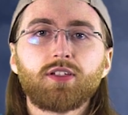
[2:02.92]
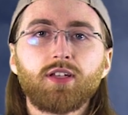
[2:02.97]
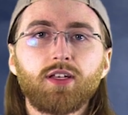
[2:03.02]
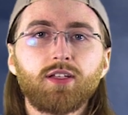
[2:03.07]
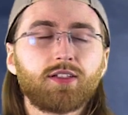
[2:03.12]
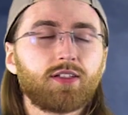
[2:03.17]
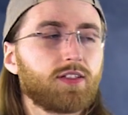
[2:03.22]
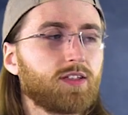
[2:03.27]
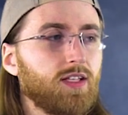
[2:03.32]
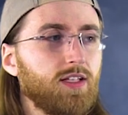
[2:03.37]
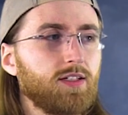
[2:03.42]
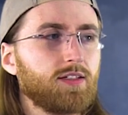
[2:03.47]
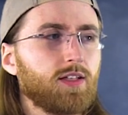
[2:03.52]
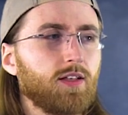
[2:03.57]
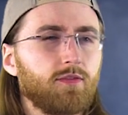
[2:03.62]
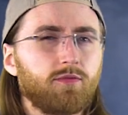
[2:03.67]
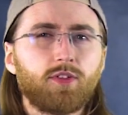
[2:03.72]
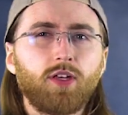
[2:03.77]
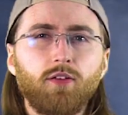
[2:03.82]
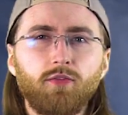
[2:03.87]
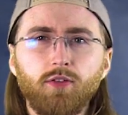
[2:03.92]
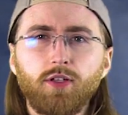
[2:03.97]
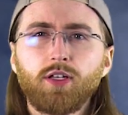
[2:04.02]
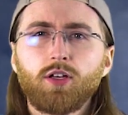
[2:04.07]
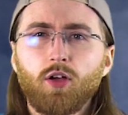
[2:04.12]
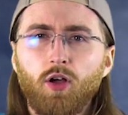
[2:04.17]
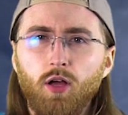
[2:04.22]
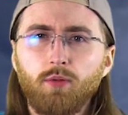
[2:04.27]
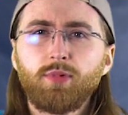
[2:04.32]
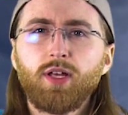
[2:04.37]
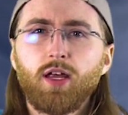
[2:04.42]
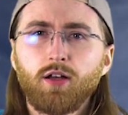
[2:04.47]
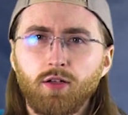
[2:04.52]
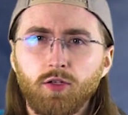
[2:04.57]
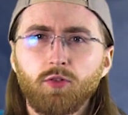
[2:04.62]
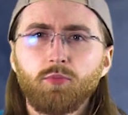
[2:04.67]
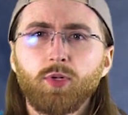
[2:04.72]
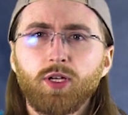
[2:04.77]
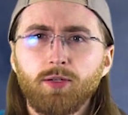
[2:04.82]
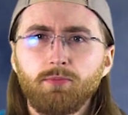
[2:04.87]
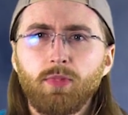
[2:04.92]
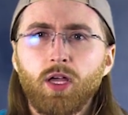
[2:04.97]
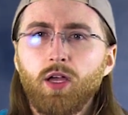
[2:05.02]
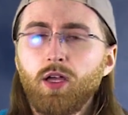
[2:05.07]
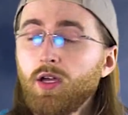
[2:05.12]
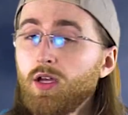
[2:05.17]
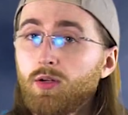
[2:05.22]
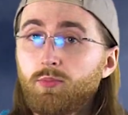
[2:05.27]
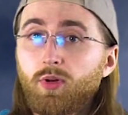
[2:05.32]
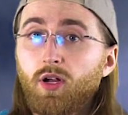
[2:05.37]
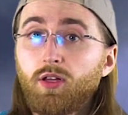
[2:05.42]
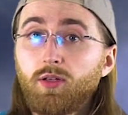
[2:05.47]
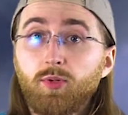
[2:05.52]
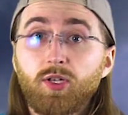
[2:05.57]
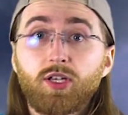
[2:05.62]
since, things have definitely calmed down a little bit, probably